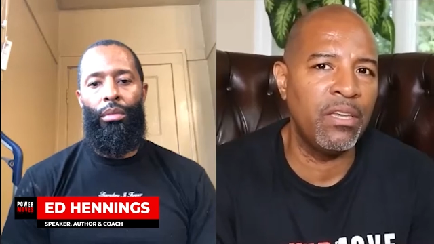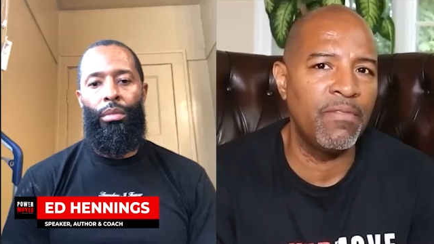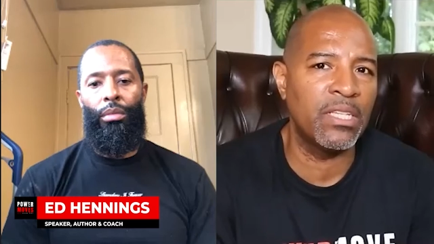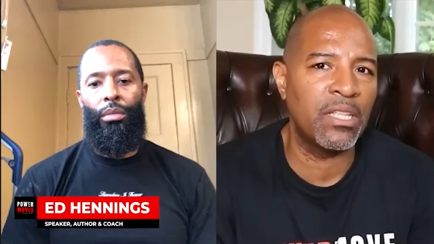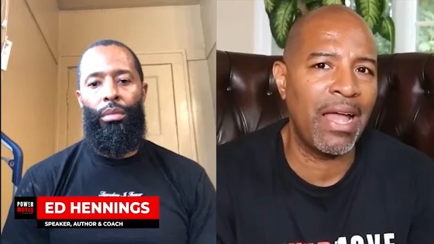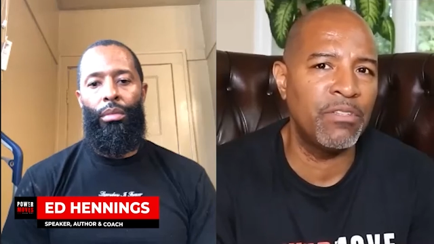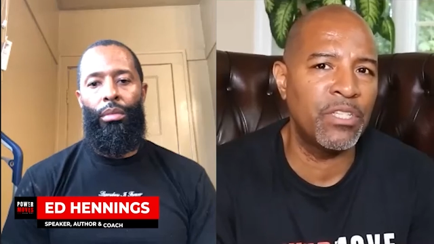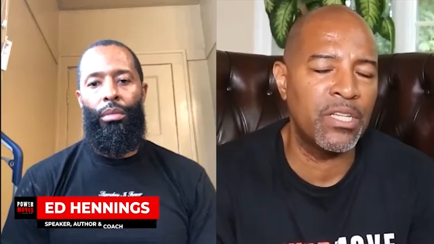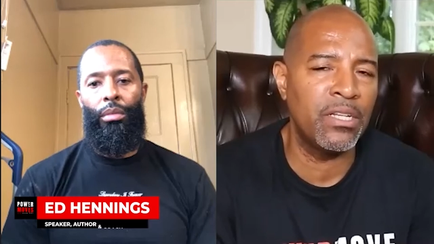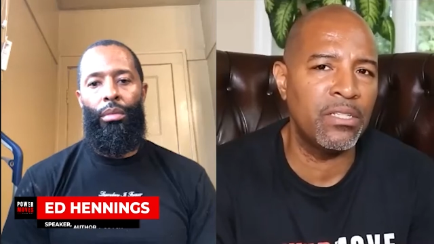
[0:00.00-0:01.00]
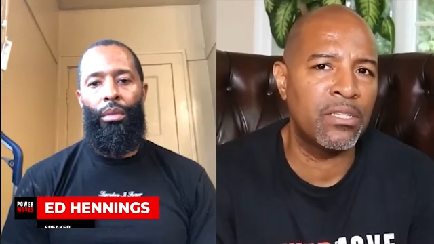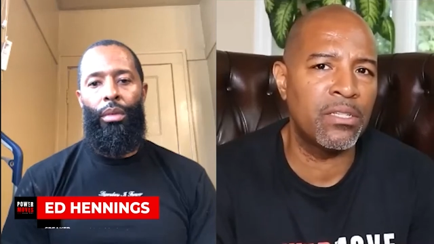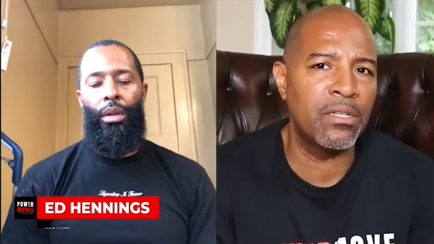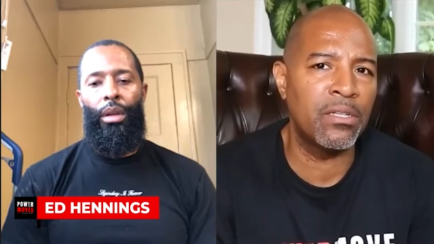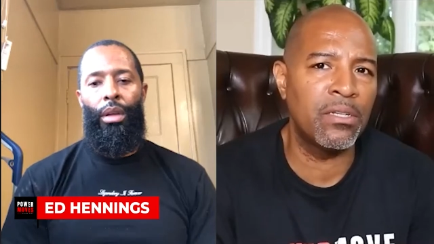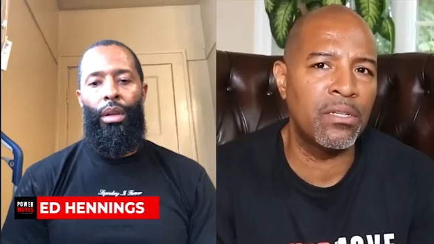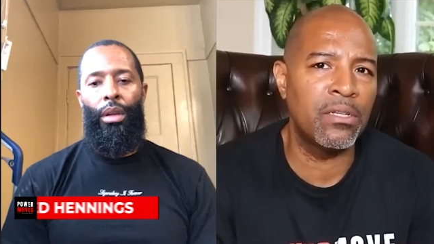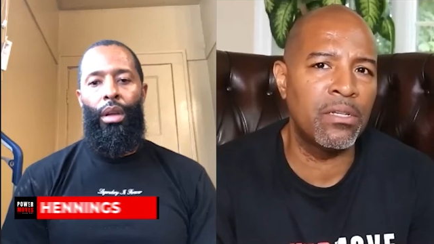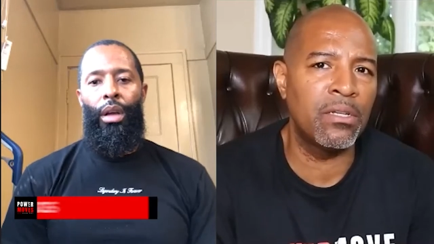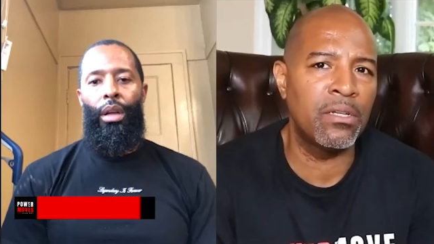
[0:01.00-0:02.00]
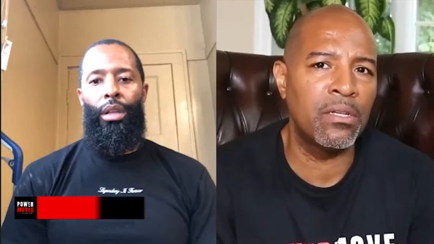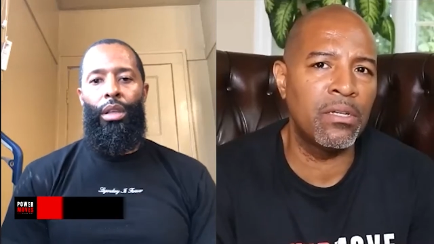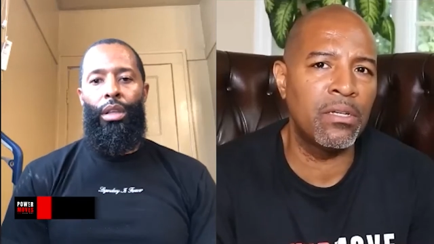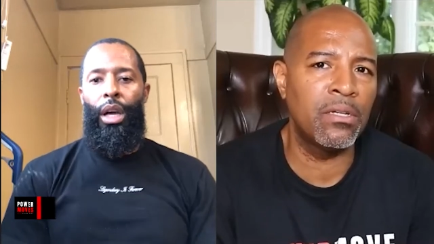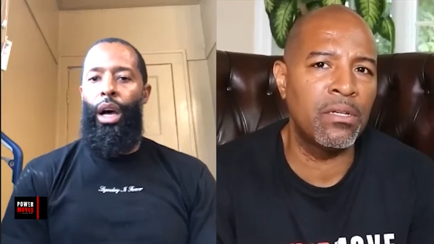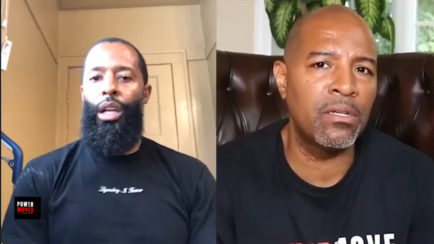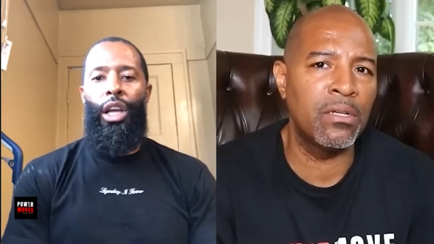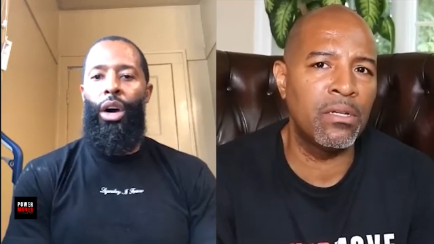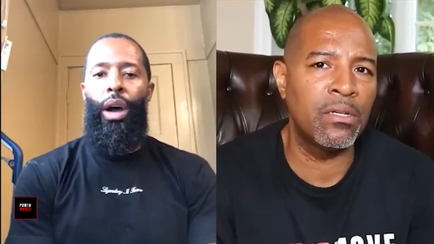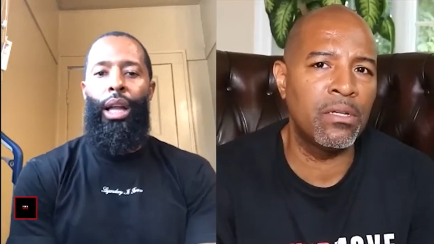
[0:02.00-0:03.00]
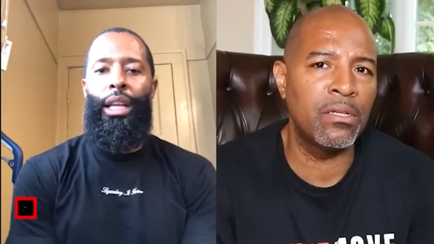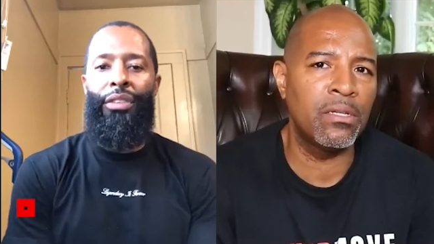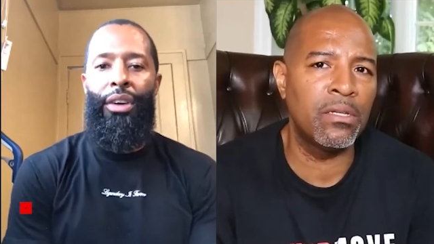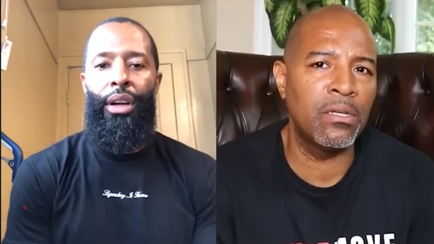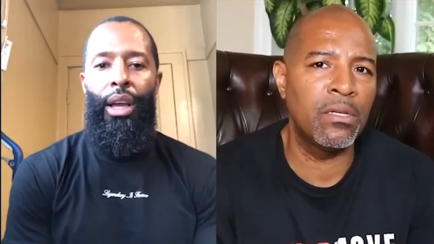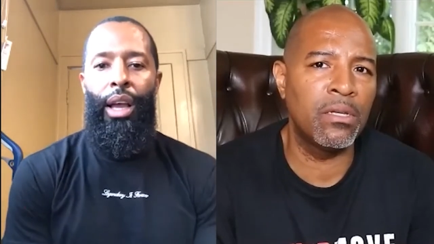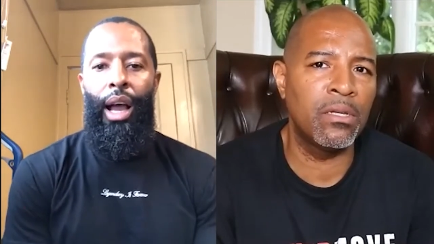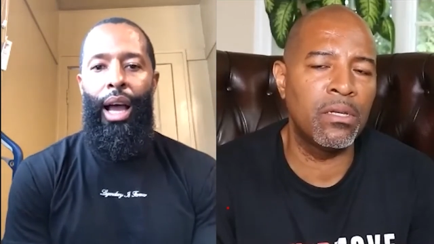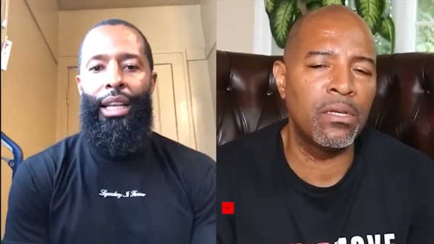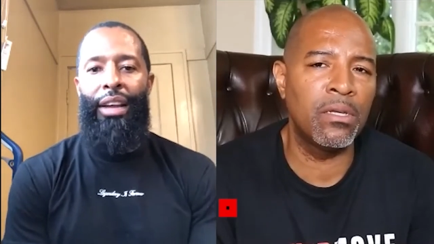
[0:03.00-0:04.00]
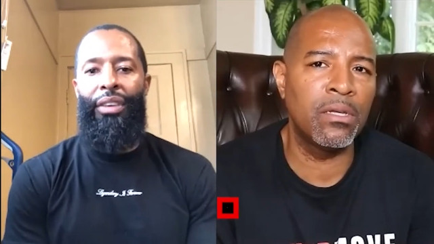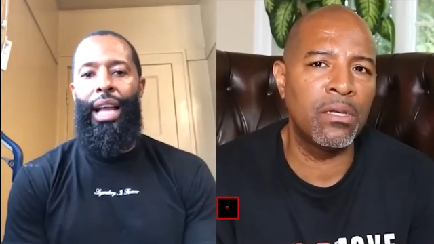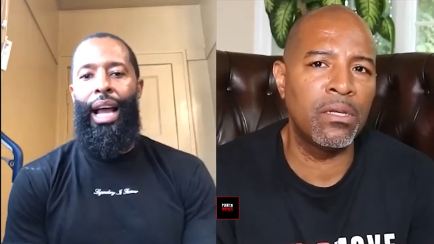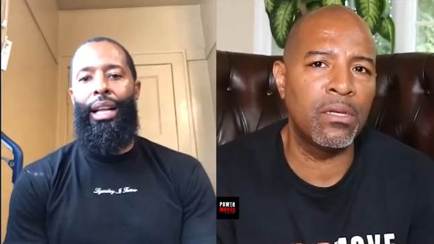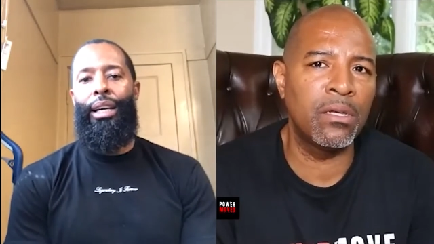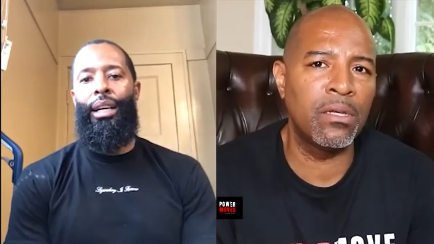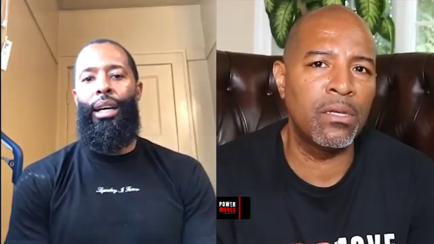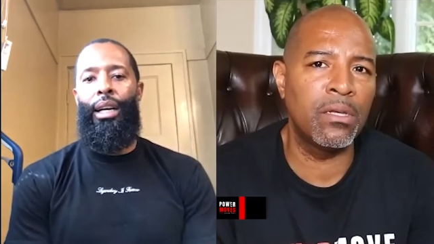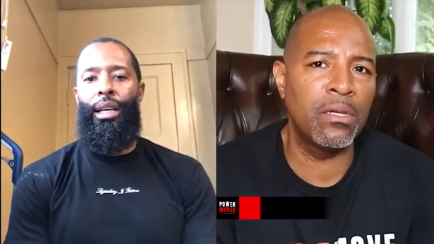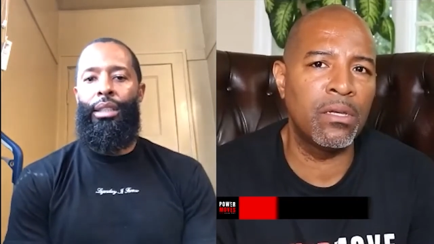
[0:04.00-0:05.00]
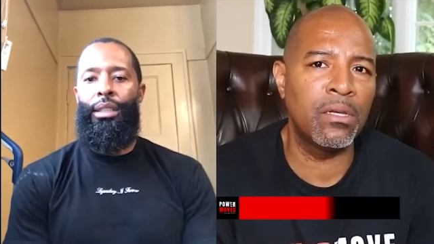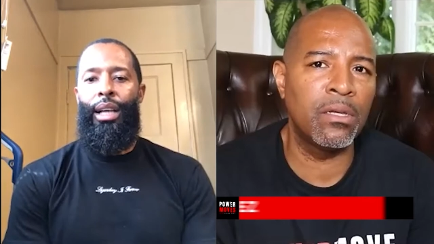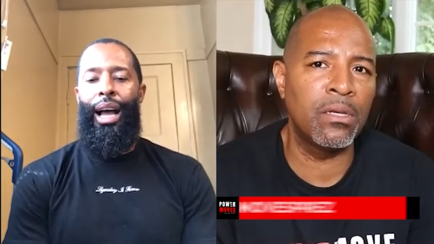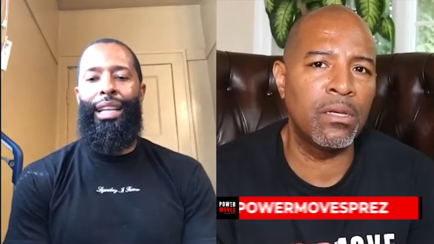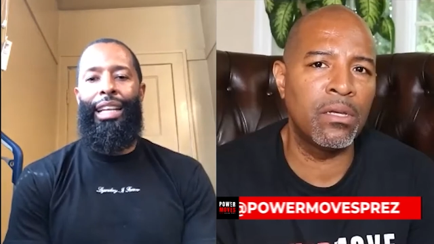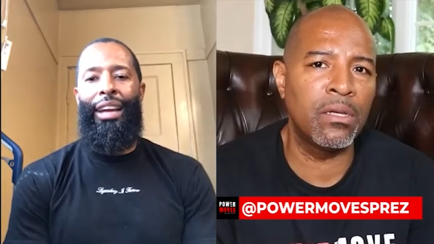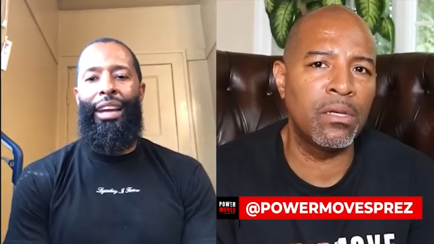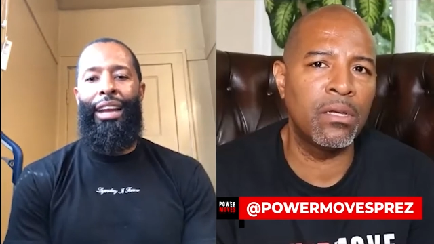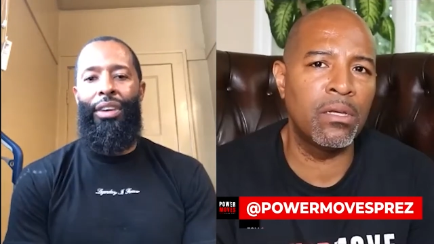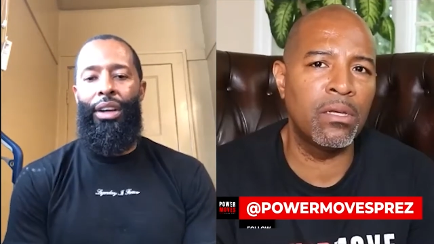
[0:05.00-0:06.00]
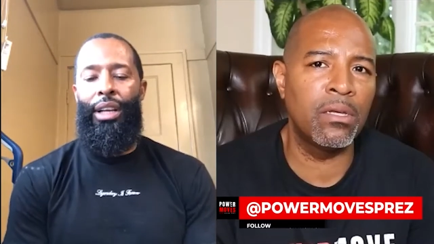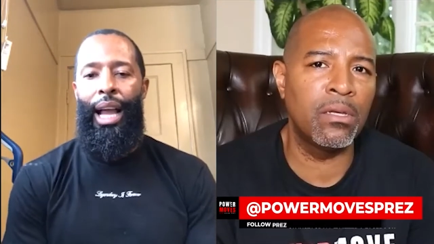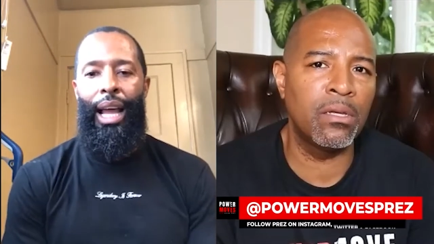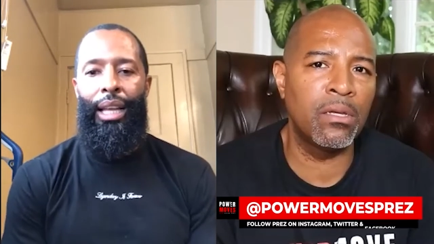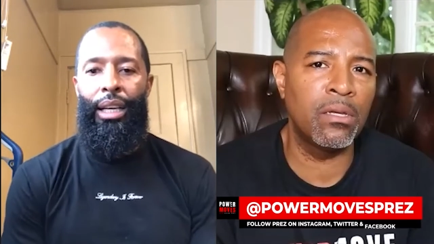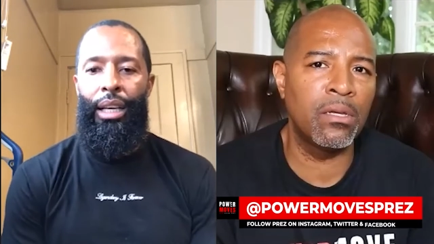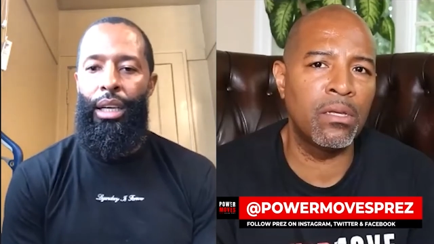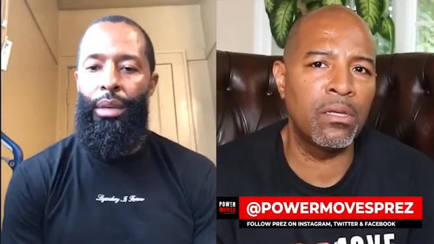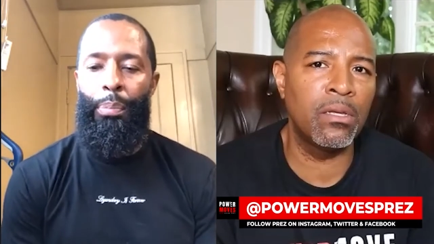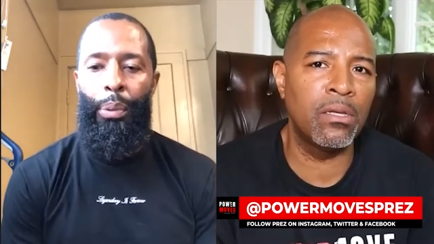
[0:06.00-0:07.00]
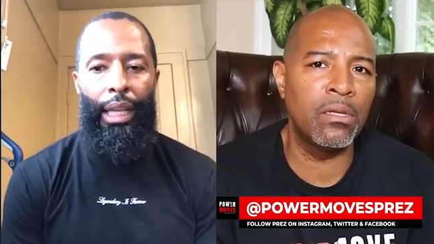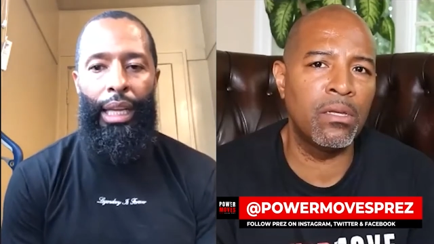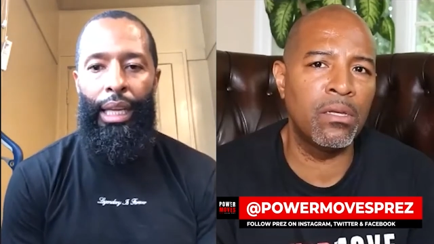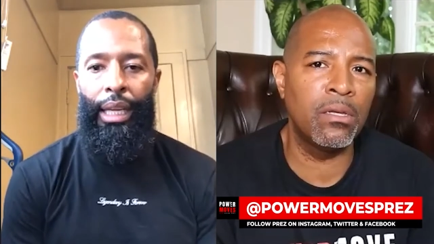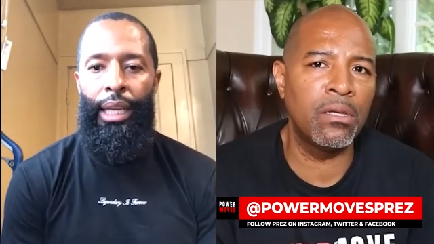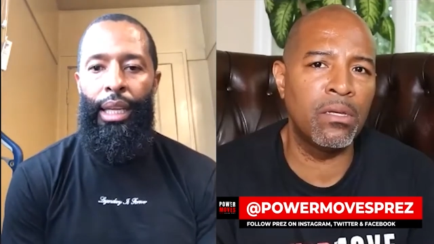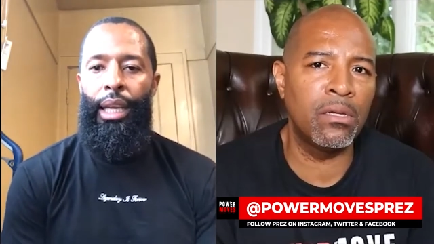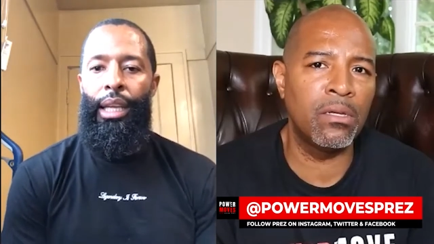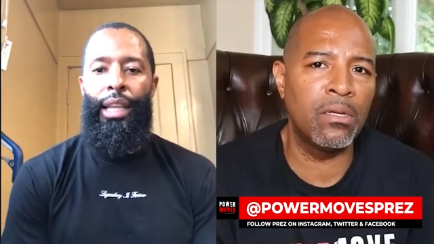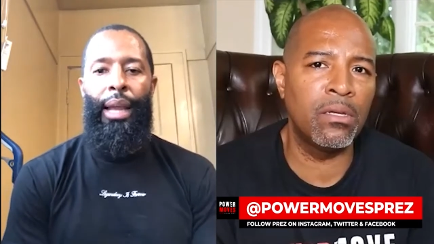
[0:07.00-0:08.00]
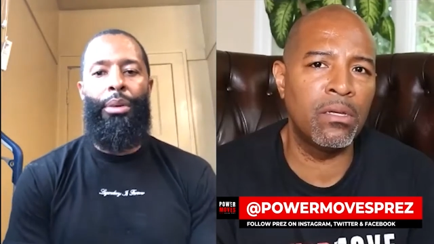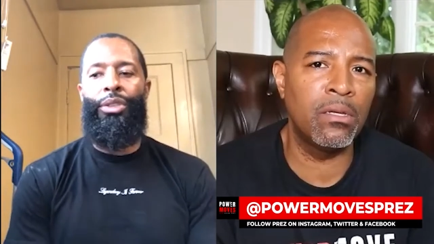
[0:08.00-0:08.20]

Speaker 1: this life sentence?
Speaker 2: Uh, no, I never, I
Speaker 1: never
Speaker 2: got a, uh, I never got a plea. They was